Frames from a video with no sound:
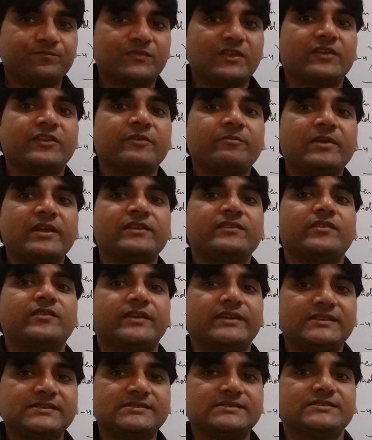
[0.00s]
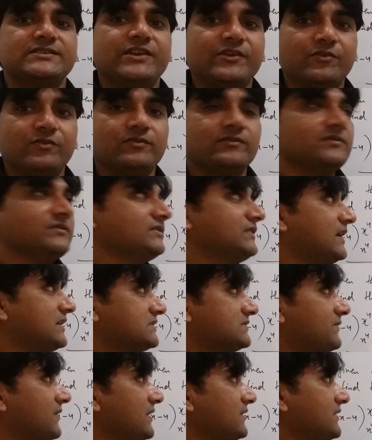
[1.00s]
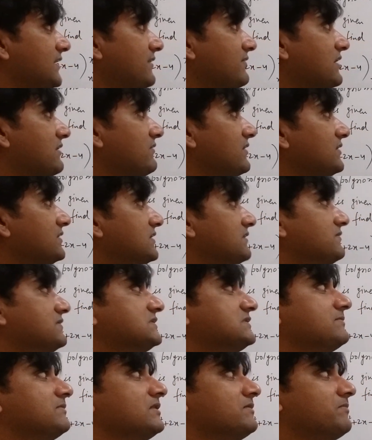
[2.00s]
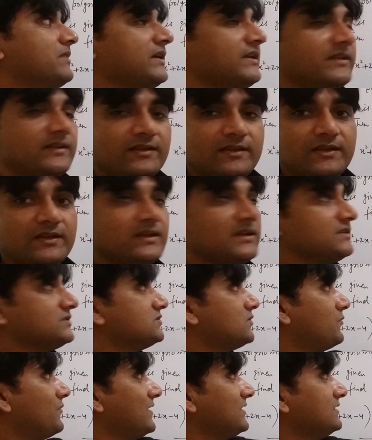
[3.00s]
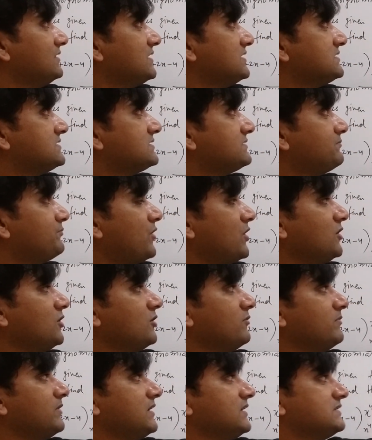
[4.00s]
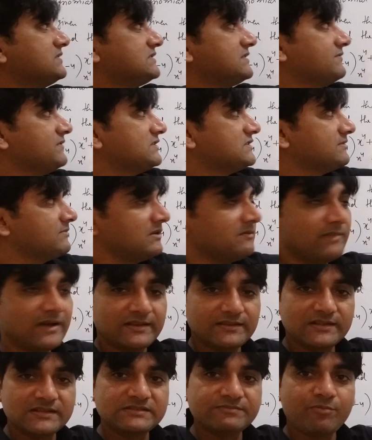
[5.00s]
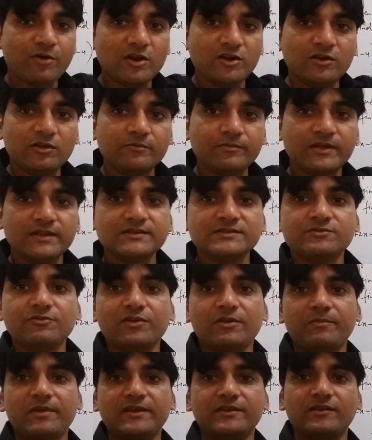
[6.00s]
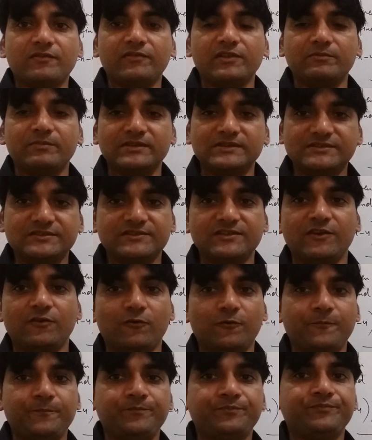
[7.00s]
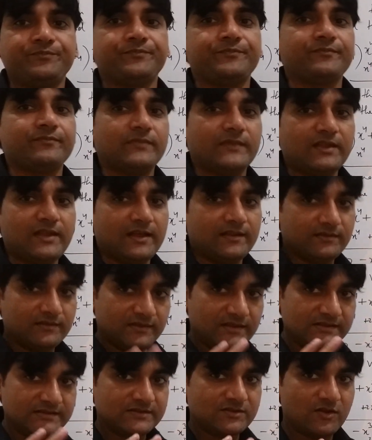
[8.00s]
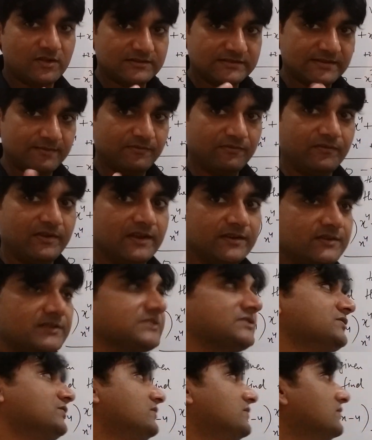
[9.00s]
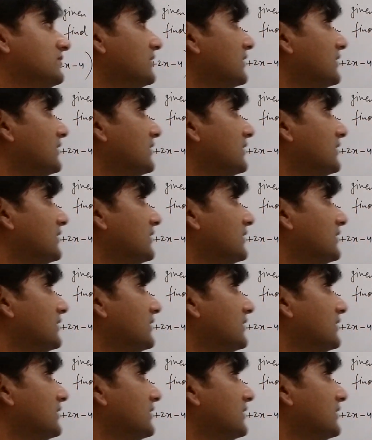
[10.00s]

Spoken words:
Remainder is 0. That's why they have given divisible by. So when this polynomial is divisible by this polynomial, so remainder will be 0. Yeah, this concept we understood.